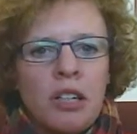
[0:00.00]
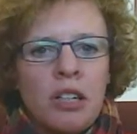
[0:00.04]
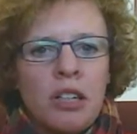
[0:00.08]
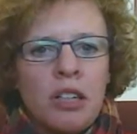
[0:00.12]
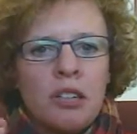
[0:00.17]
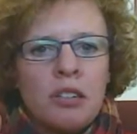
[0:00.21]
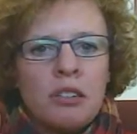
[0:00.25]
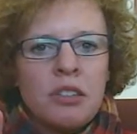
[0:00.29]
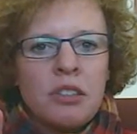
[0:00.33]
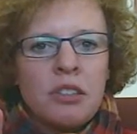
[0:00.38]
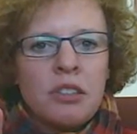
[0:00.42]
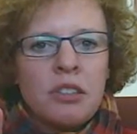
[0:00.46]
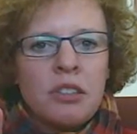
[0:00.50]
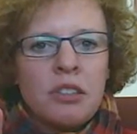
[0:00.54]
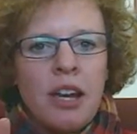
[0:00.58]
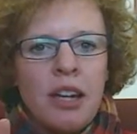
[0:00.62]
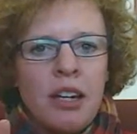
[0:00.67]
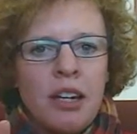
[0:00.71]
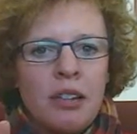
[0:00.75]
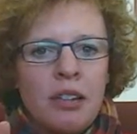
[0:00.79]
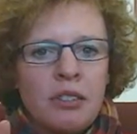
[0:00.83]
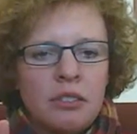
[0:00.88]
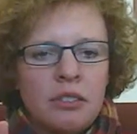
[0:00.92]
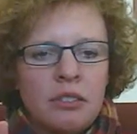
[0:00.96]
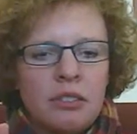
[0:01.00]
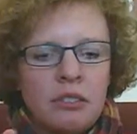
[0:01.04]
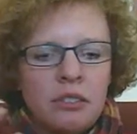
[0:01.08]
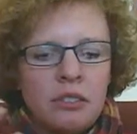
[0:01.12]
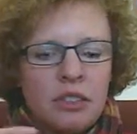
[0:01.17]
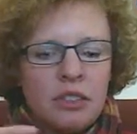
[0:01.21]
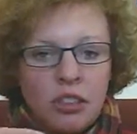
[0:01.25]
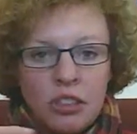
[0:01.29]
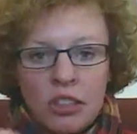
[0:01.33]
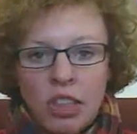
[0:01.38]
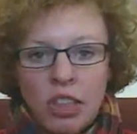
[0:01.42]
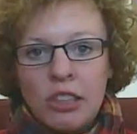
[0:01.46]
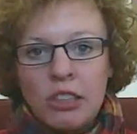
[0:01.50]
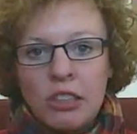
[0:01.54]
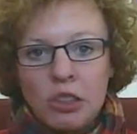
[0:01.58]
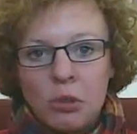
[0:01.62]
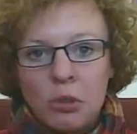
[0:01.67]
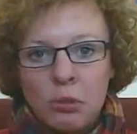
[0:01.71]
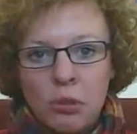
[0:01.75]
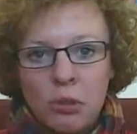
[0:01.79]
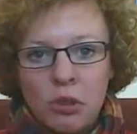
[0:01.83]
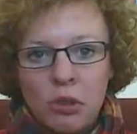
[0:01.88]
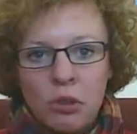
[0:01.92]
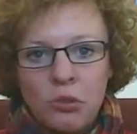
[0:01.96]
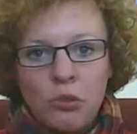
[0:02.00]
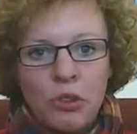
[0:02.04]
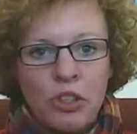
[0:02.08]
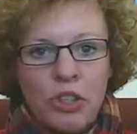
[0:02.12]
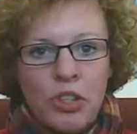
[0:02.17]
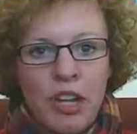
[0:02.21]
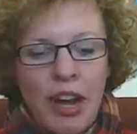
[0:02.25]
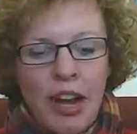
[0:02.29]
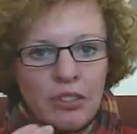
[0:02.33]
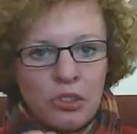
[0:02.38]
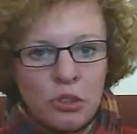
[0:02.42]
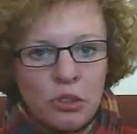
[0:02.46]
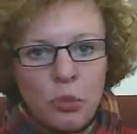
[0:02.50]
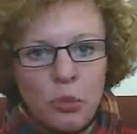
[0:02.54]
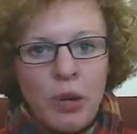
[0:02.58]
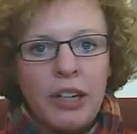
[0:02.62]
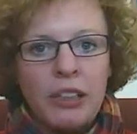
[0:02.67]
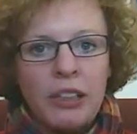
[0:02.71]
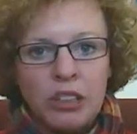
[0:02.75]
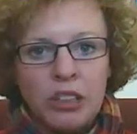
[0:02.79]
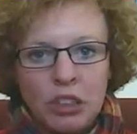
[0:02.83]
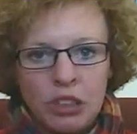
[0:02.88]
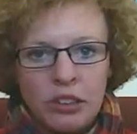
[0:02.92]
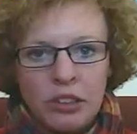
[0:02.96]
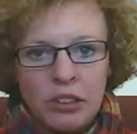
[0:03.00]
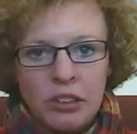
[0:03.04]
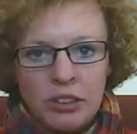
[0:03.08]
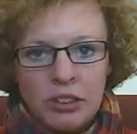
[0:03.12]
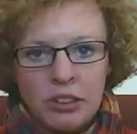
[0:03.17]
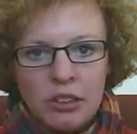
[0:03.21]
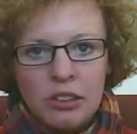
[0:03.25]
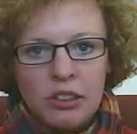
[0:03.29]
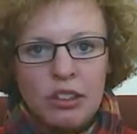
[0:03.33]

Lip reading: there's a discussion board for you to ask questions